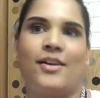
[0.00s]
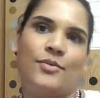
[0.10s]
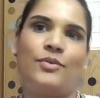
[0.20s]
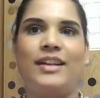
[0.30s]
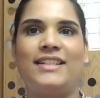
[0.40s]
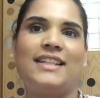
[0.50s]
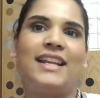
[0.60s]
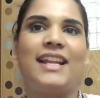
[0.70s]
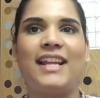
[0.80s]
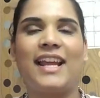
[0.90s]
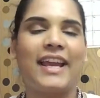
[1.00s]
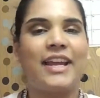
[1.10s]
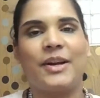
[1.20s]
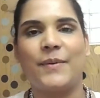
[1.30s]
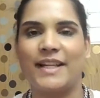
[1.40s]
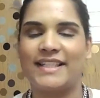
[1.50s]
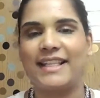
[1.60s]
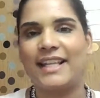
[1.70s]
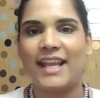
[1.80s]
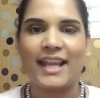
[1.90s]
when is it going to get here? When is it
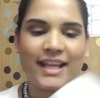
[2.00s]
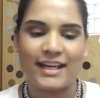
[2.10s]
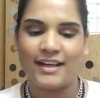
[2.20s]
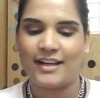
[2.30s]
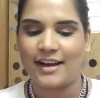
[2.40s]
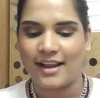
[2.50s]
going to get here?